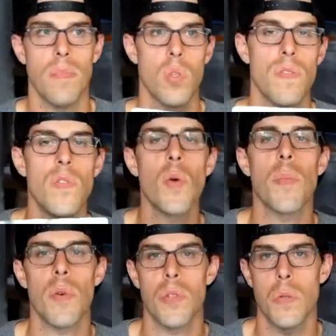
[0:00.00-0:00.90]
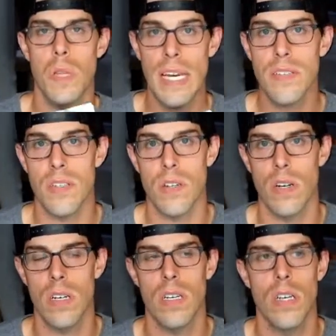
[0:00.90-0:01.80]
So if you are a person who likes to
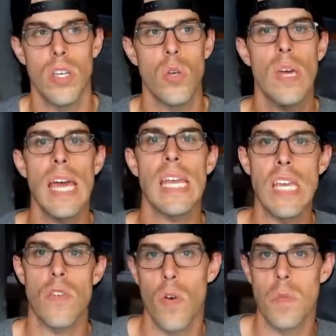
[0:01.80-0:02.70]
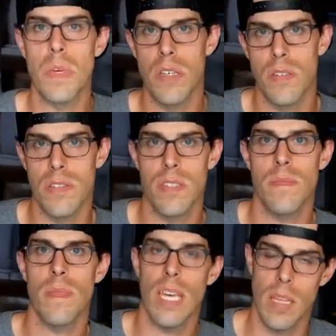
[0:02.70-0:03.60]
cook, you can eat your own meals
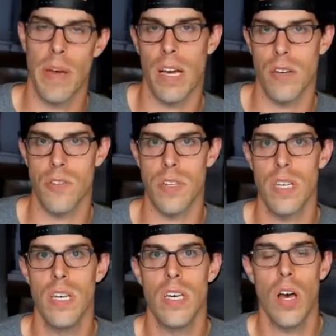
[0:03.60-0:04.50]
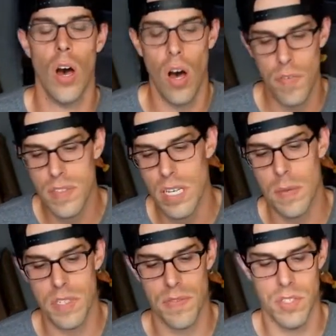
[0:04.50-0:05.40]
in the backcountry.
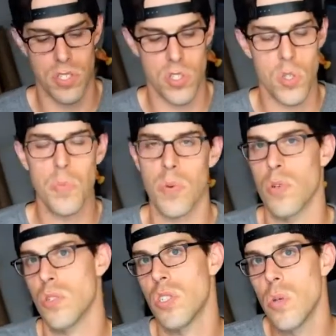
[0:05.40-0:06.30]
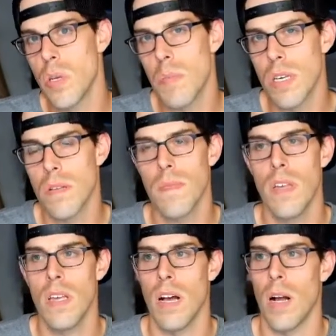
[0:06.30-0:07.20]
Oftentimes, if it's a soup or a stewy meal,
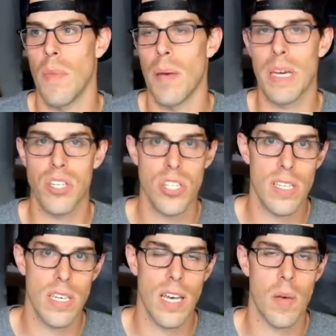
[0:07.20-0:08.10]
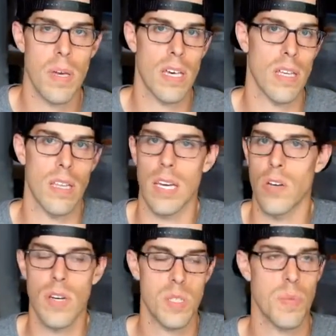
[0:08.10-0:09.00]
I make chili. I make like a
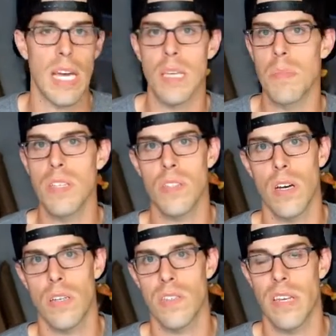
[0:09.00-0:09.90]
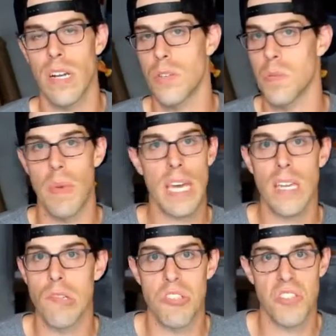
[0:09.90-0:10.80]
great spaghetti meat sauce that I'll just make
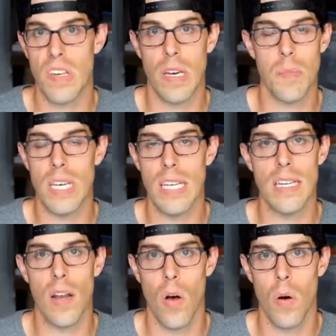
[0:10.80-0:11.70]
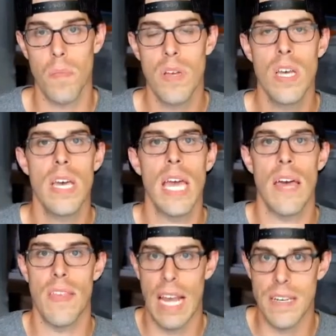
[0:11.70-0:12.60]
it just like I'm going to eat it at home,
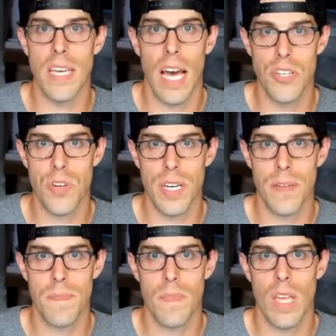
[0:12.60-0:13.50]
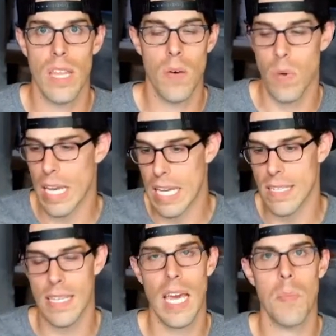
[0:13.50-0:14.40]
and then I dehydrate it. And then when I
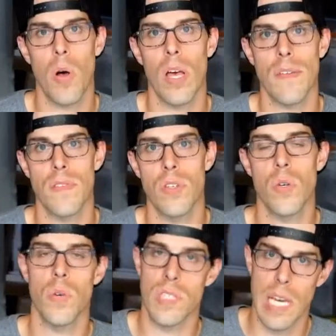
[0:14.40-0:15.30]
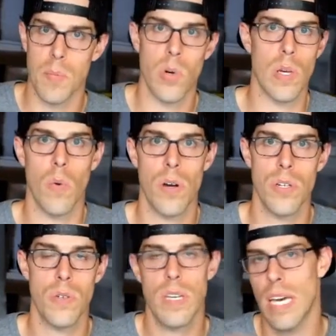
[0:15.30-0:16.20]
get to camp, all I have to do is add boiling water
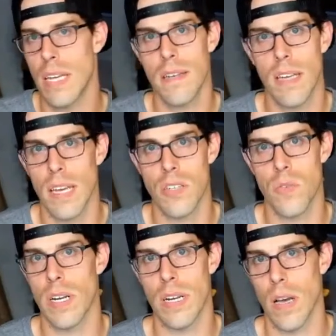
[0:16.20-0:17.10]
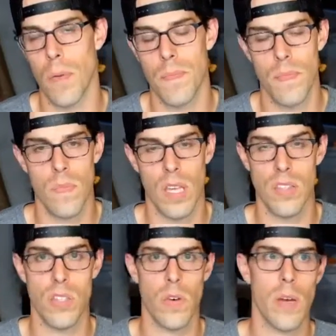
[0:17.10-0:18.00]
to it again, and it's ready to go.
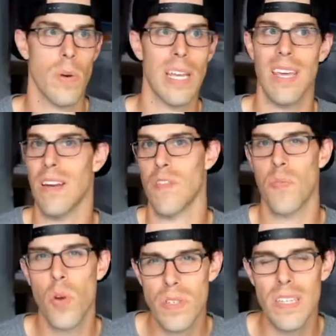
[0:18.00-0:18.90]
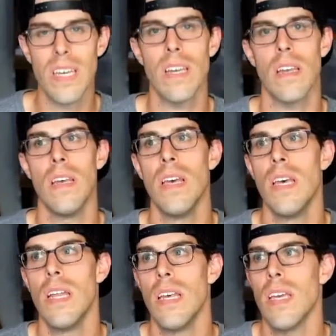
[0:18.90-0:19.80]
It's a great way to get enough protein, and
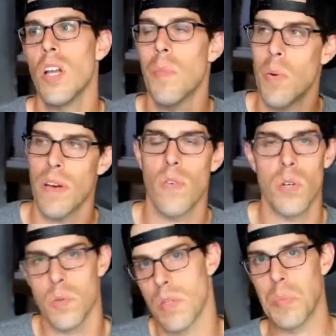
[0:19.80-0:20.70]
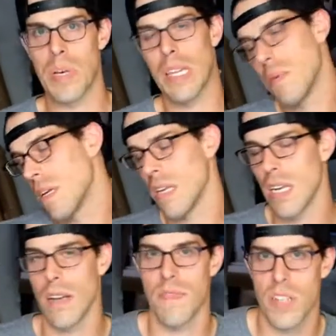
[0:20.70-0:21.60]
my wife always would complain that we didn't
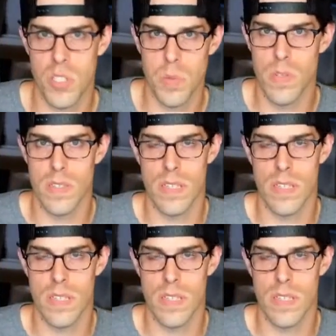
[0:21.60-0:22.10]
eat enough vegetables